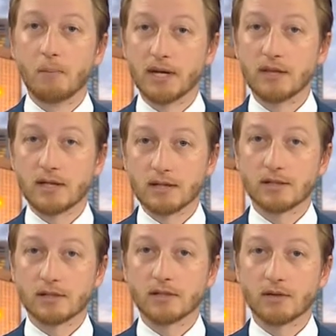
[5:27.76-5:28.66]
But in the
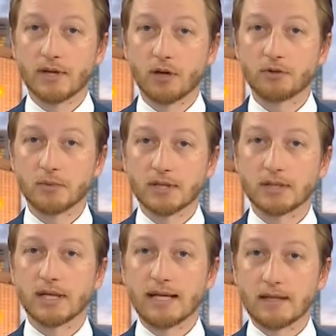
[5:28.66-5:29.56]
instance of the Health
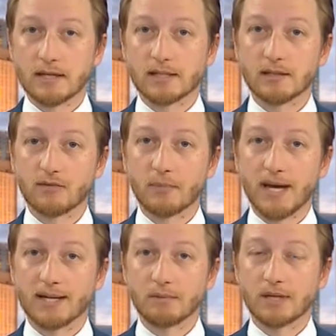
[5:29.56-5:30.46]
Minister, in the instance of a
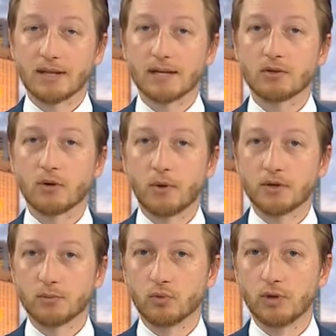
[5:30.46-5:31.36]
pandemic, that's not
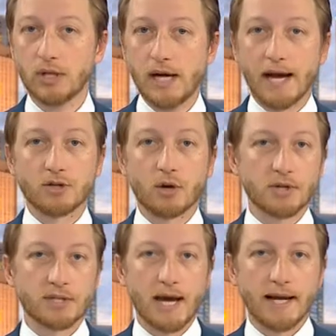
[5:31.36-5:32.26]
possible. And so I'm
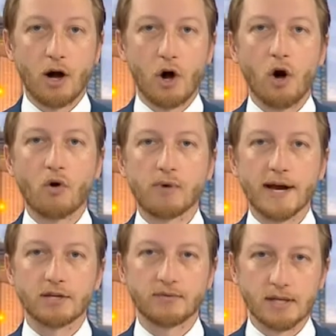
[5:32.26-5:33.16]
just saying a whole
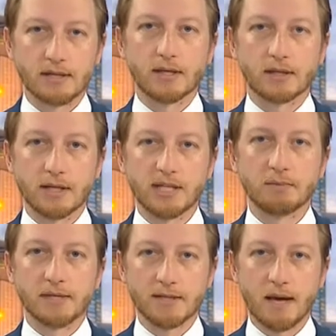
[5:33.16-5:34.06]
range of these things need to
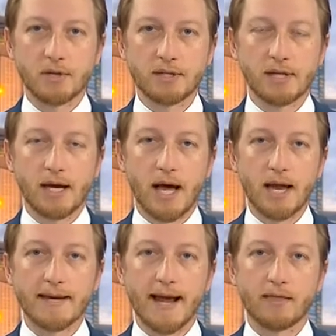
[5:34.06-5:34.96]
be examined
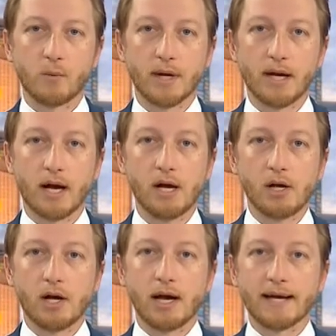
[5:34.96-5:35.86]
now that we are
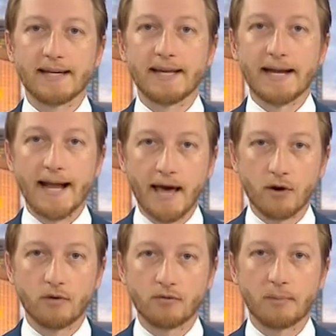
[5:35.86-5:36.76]
getting out
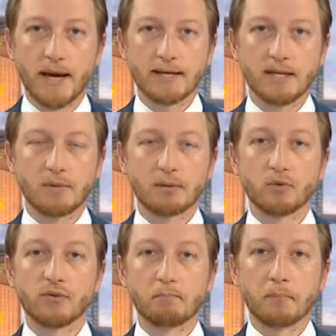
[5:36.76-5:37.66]
of the pandemic,
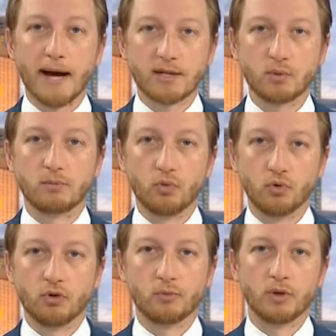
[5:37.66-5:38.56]
moving back to a more
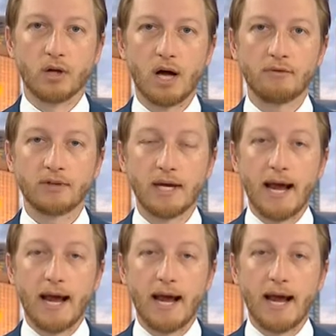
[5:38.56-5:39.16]
normal life.